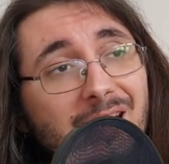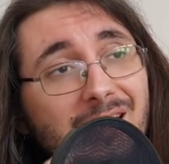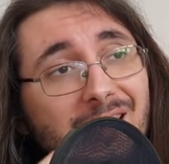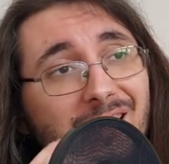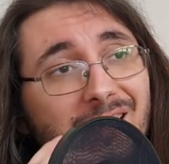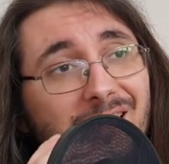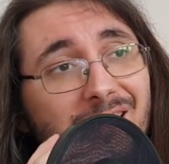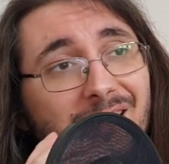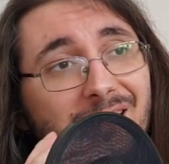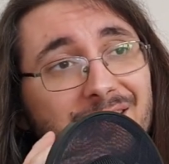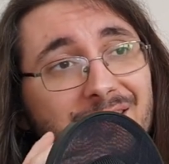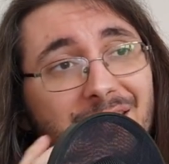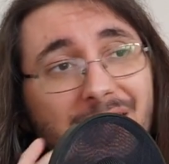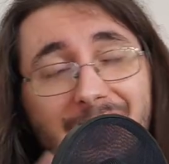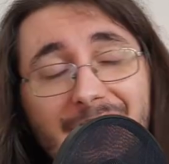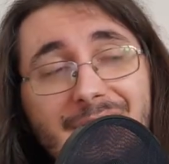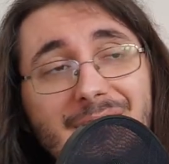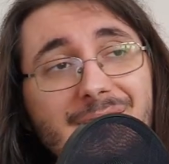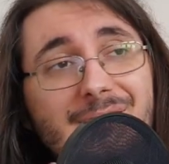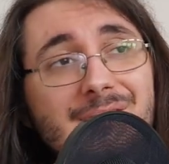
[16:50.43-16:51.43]
Uh, yeah,
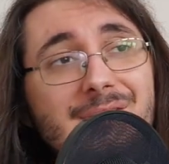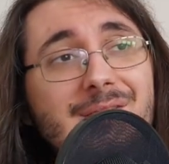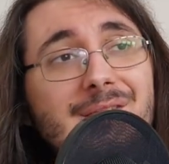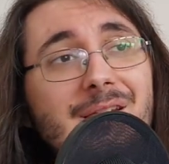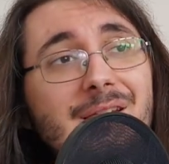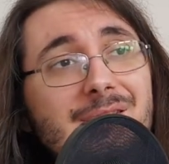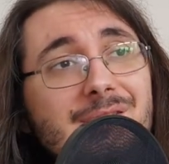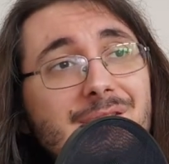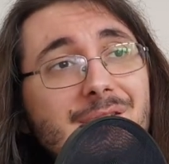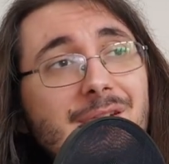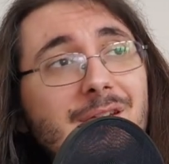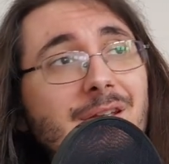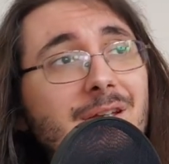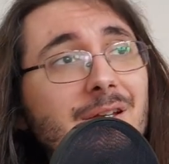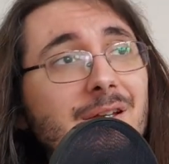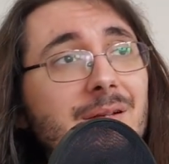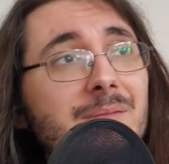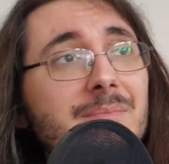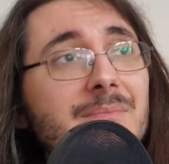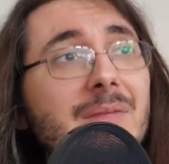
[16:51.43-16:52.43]
because it's
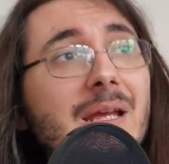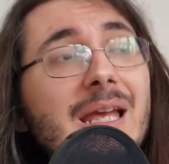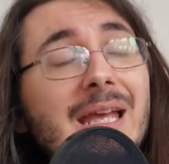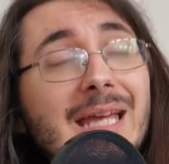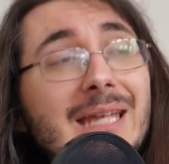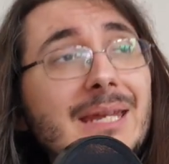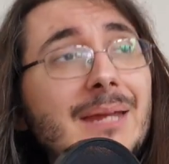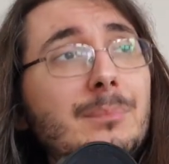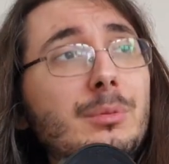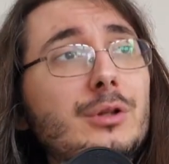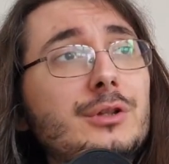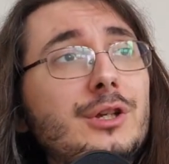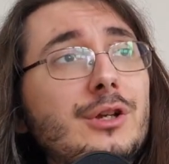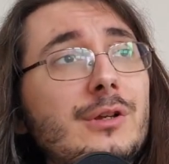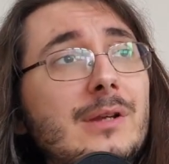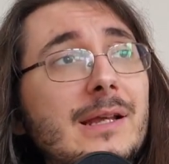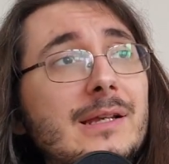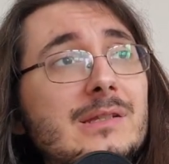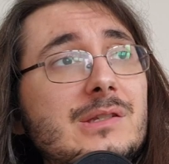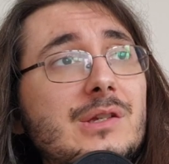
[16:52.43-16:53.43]
gonna enable
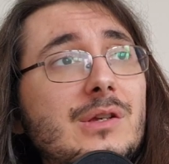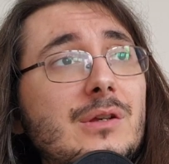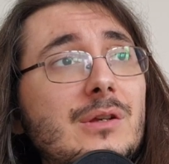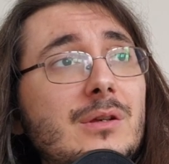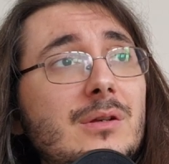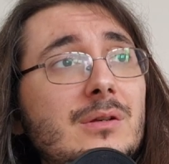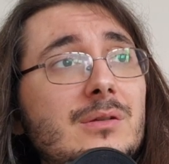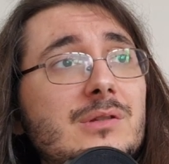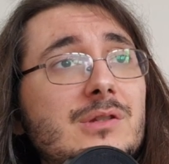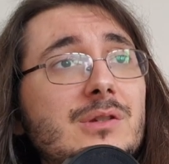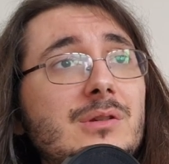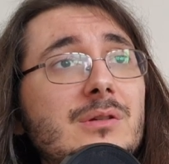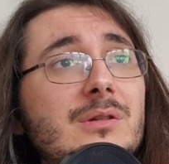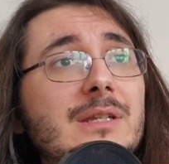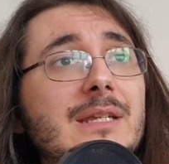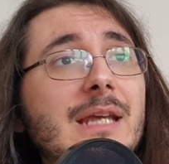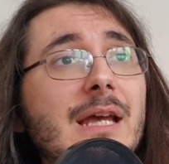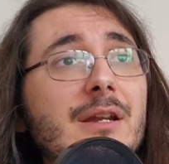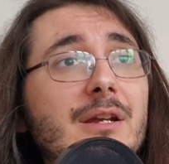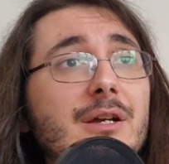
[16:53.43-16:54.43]
you like to to
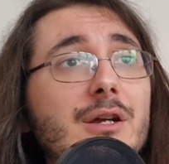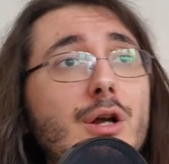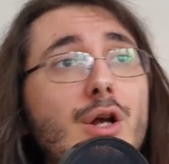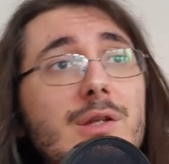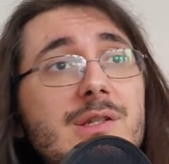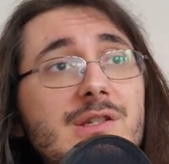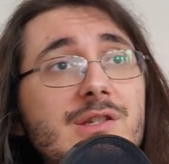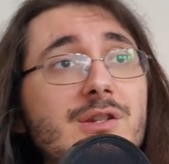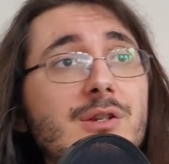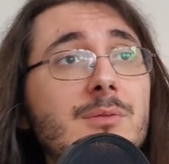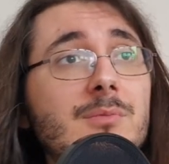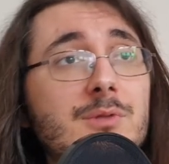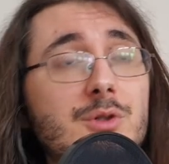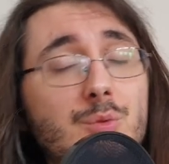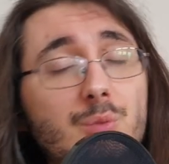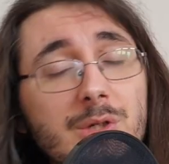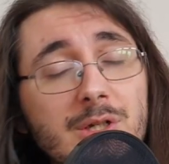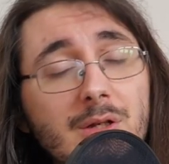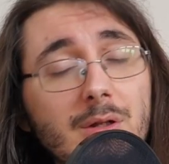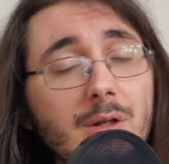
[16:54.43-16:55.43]
get accustomed
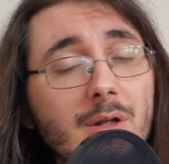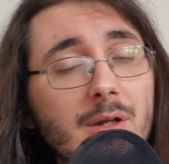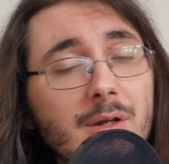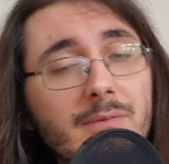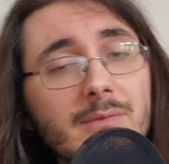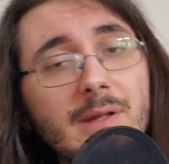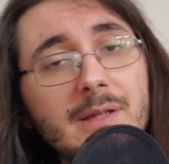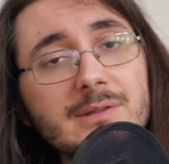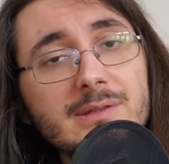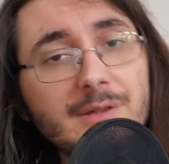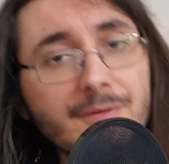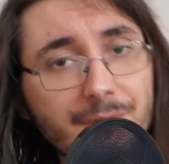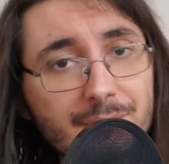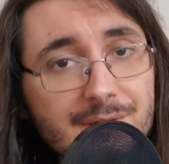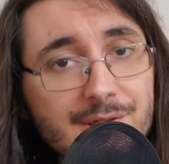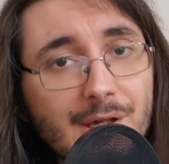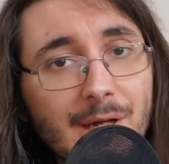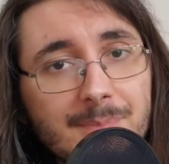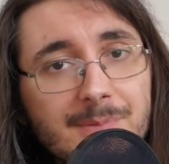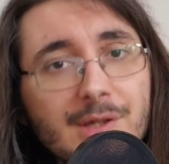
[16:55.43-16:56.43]
with a lot of like
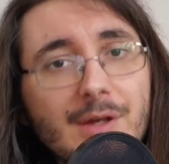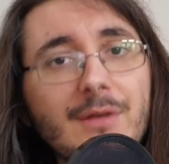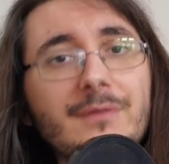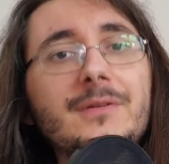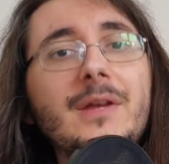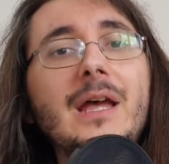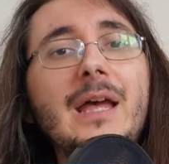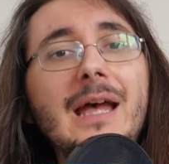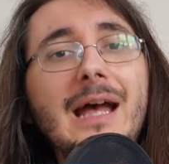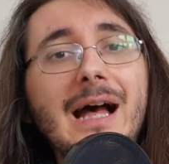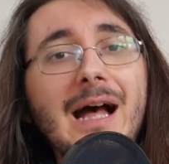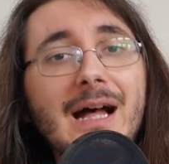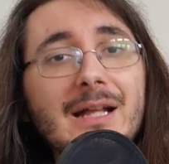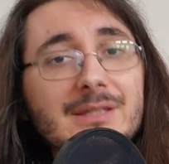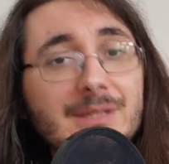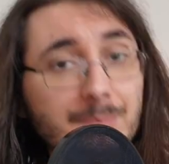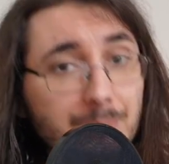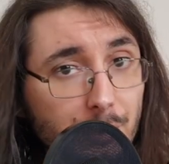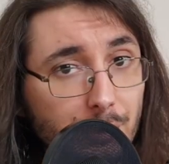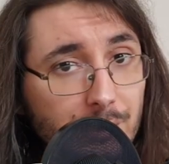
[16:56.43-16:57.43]
different types of uh,
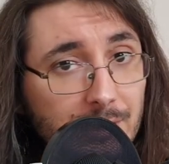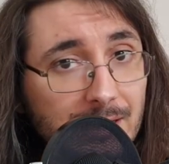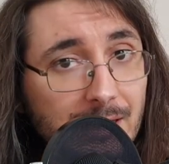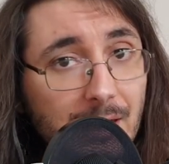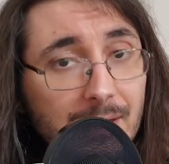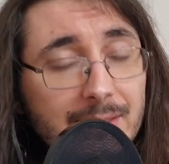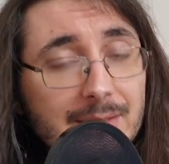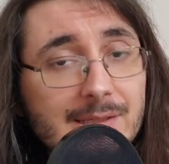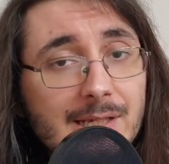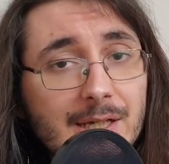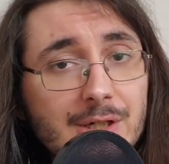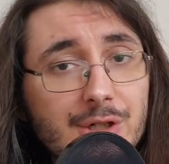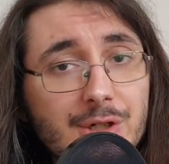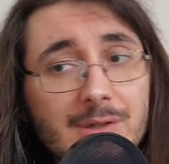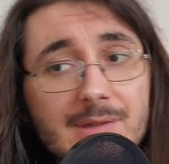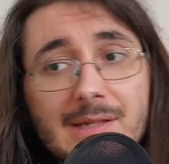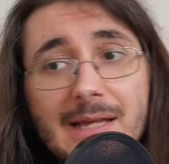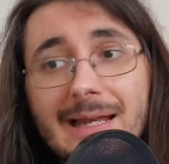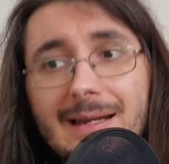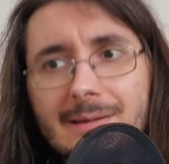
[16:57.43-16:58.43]
deep learning
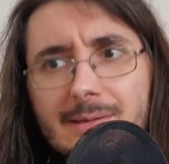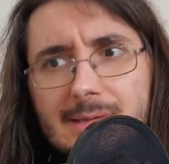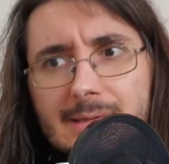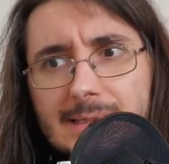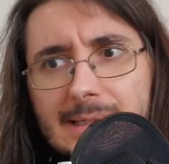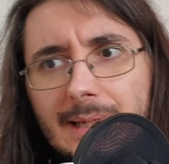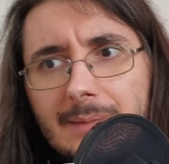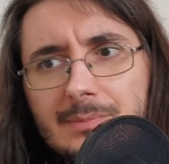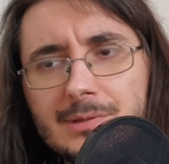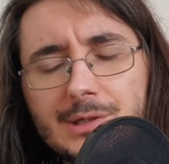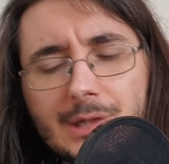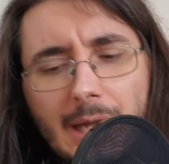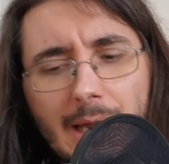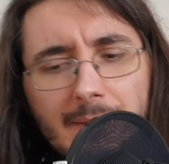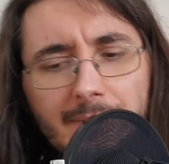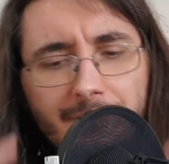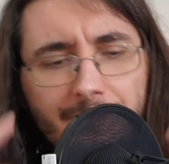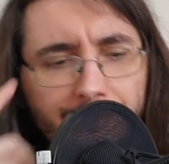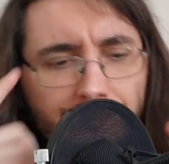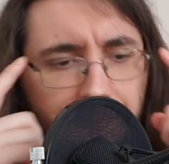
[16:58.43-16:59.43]
architectures and at the same
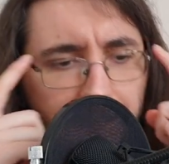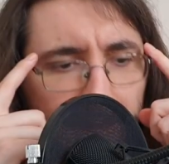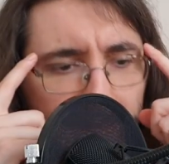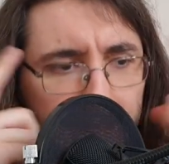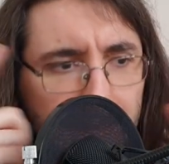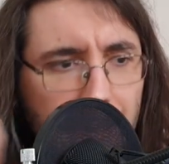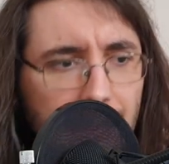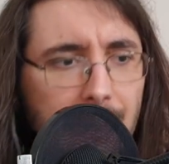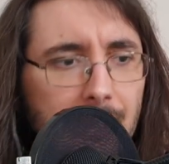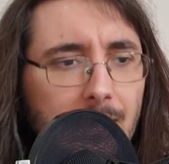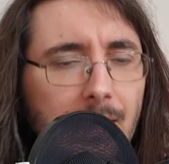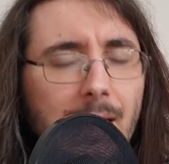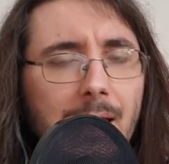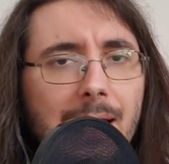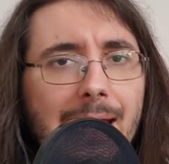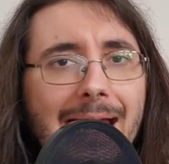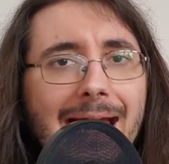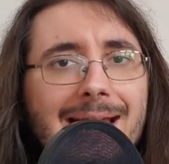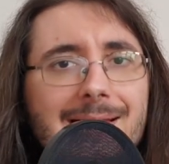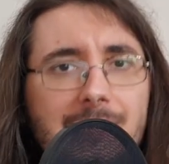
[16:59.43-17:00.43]
time thinking
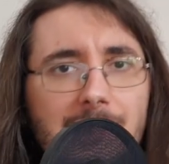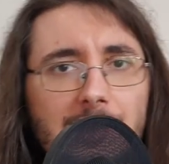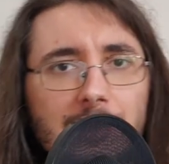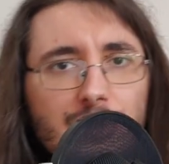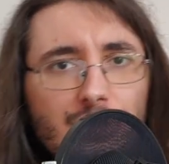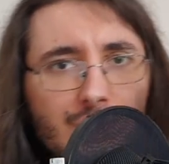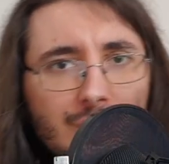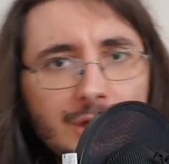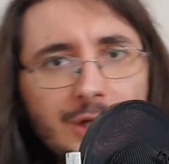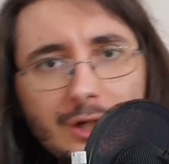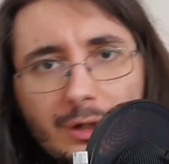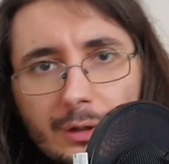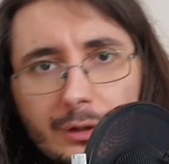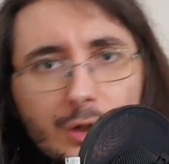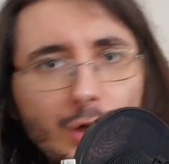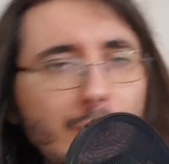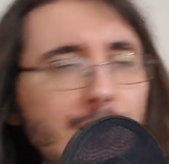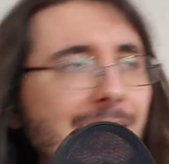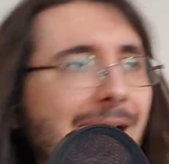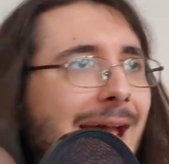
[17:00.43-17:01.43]
as an engineer,
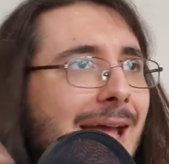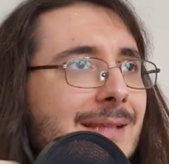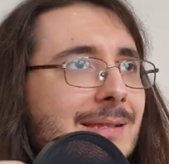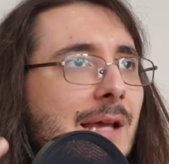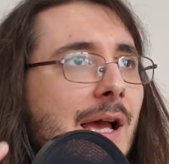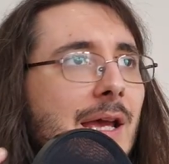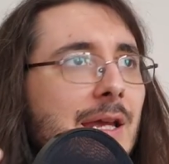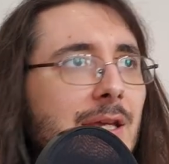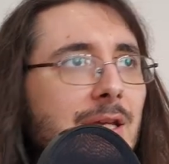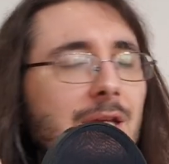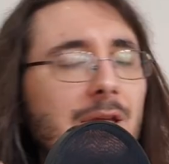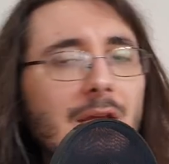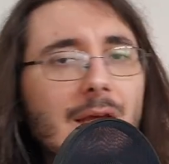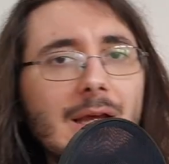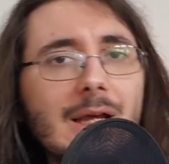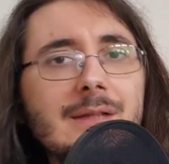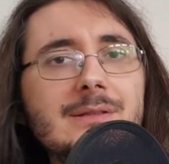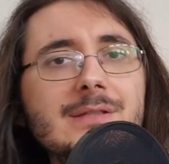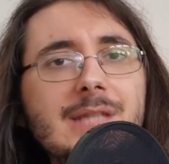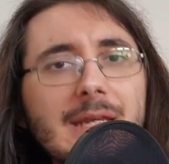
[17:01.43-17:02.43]
not as a
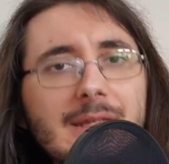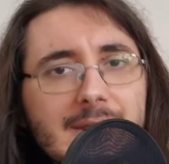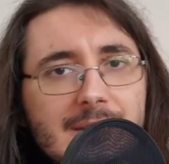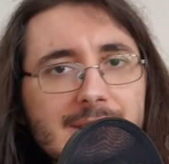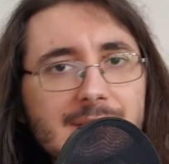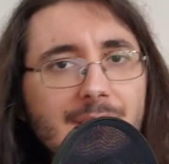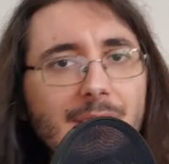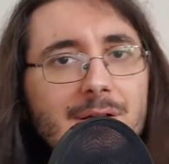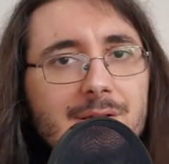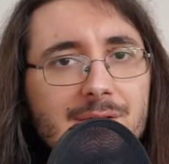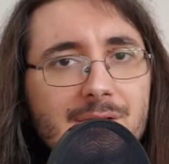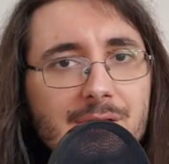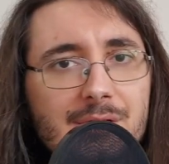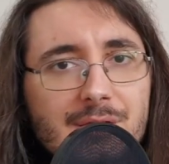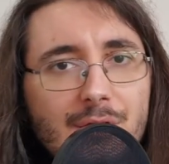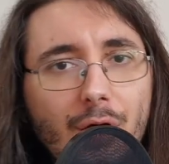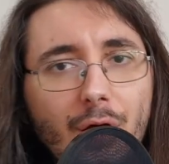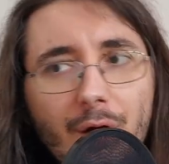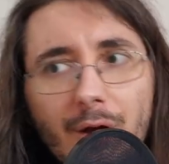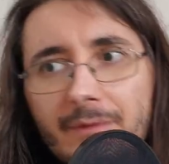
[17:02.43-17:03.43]
data
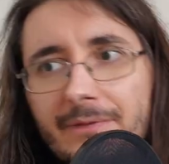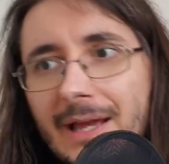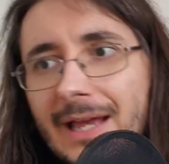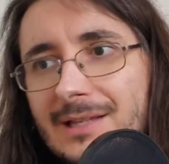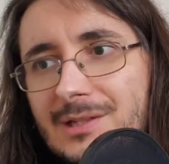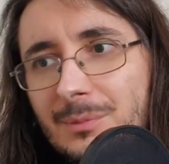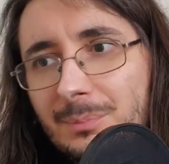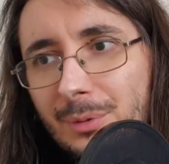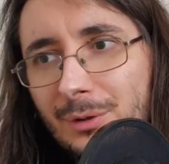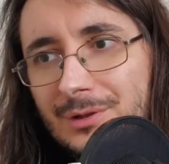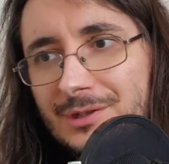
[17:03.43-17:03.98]
scientist of as a